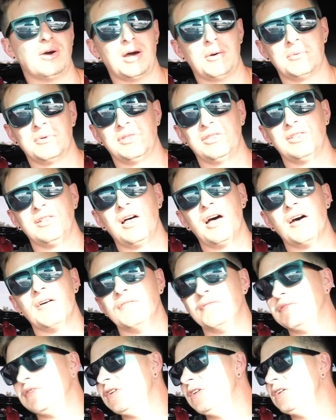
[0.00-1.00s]
I would
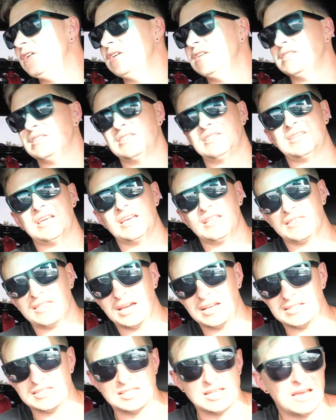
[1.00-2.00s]
love to take
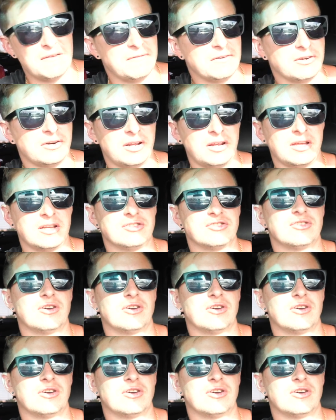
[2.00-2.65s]
that $700 or